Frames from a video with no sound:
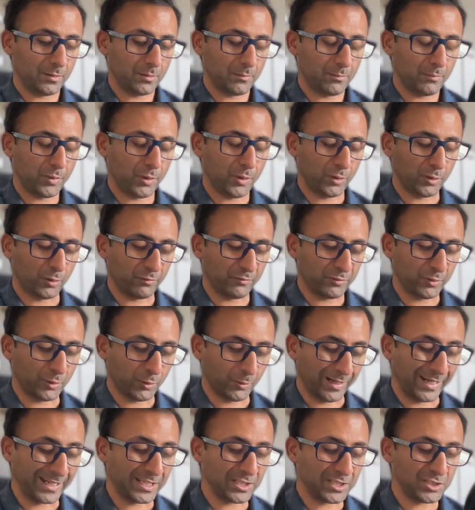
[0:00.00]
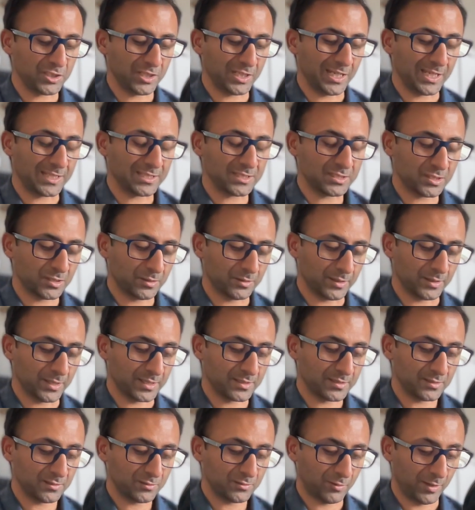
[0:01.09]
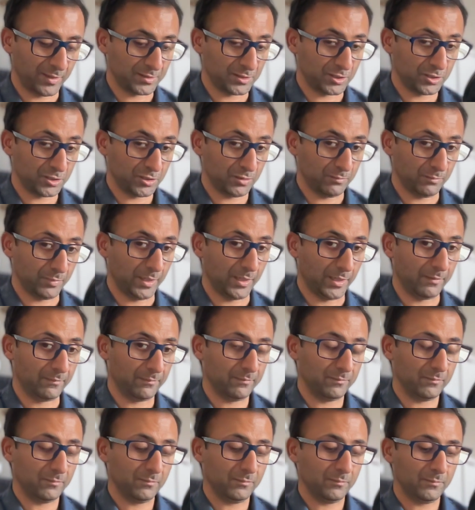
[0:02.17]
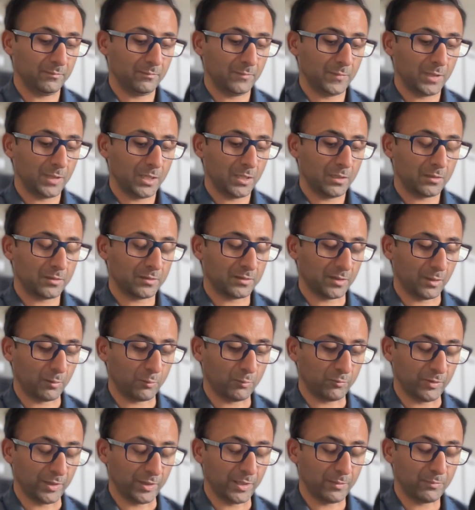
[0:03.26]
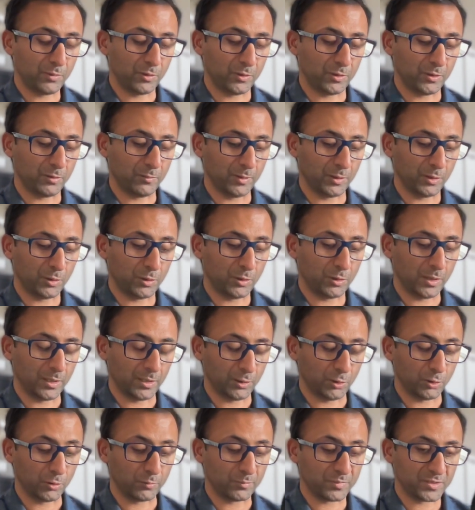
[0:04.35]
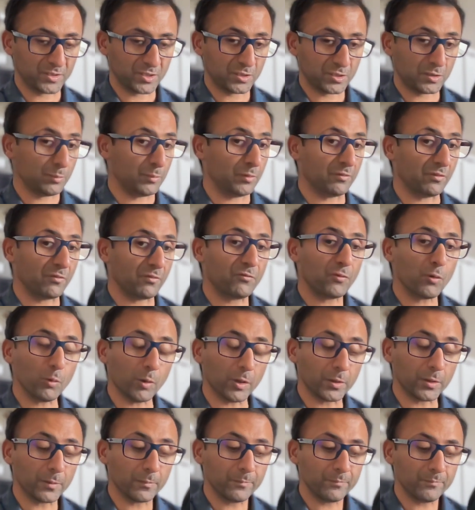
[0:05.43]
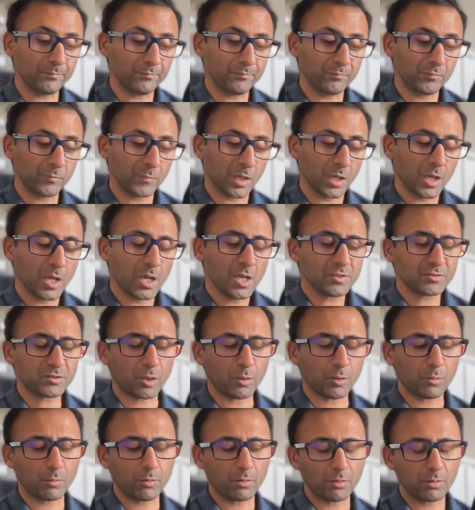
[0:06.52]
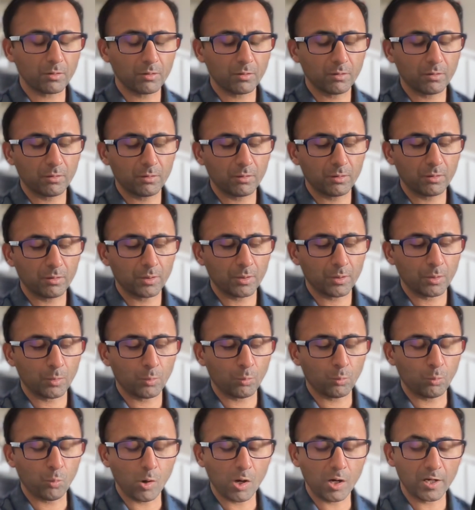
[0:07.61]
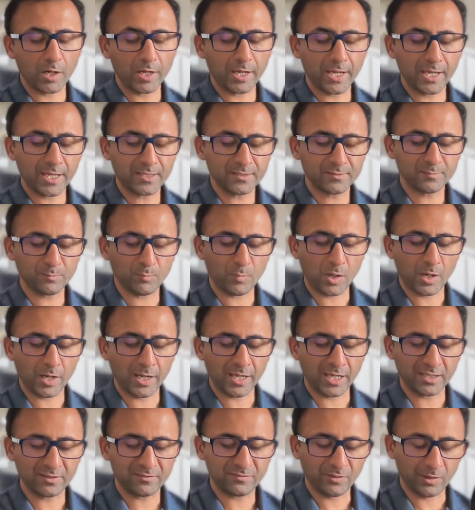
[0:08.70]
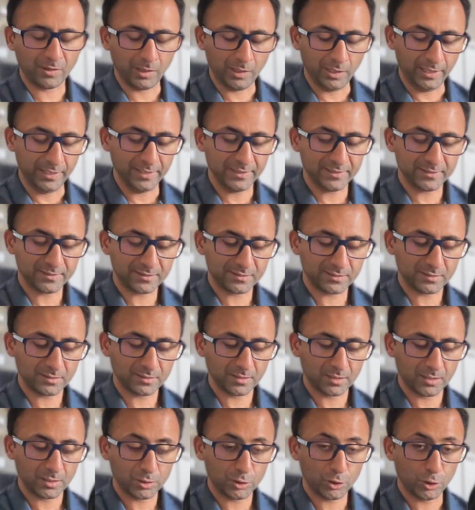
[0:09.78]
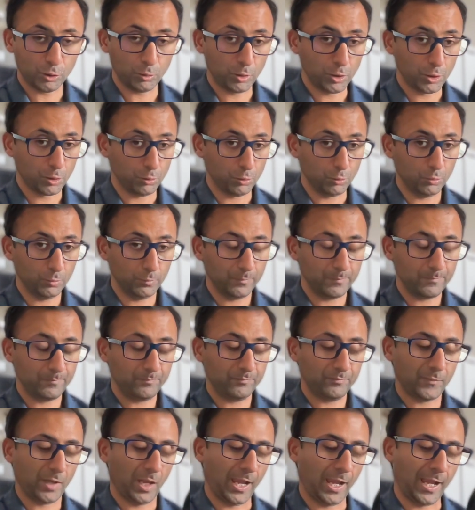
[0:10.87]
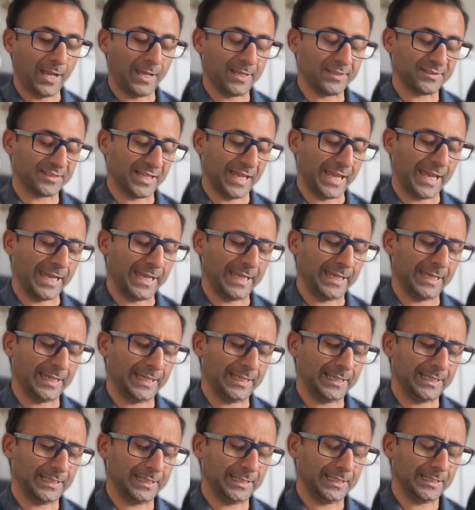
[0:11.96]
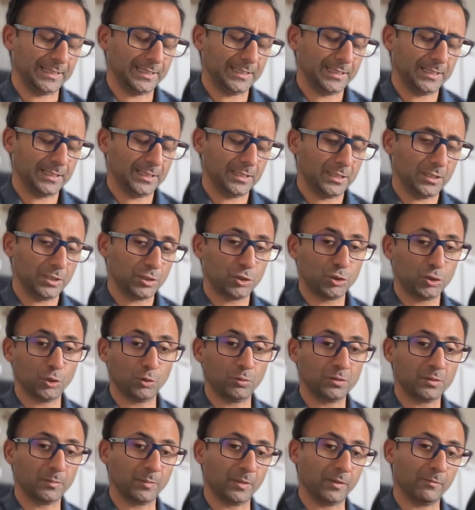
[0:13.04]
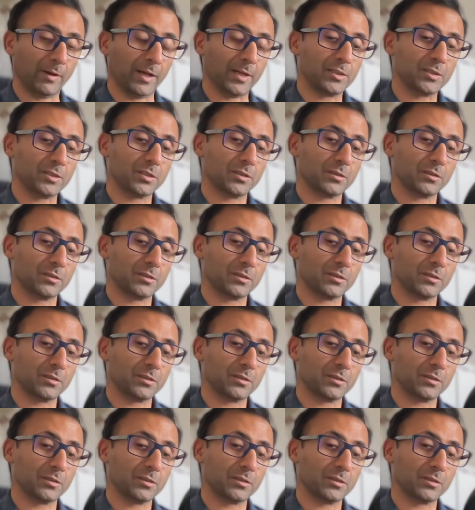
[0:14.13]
put a lot of your energy into this transition bit, because that will really put you in a good position moving forward. So what is my advice to you as a soon-to-be reg?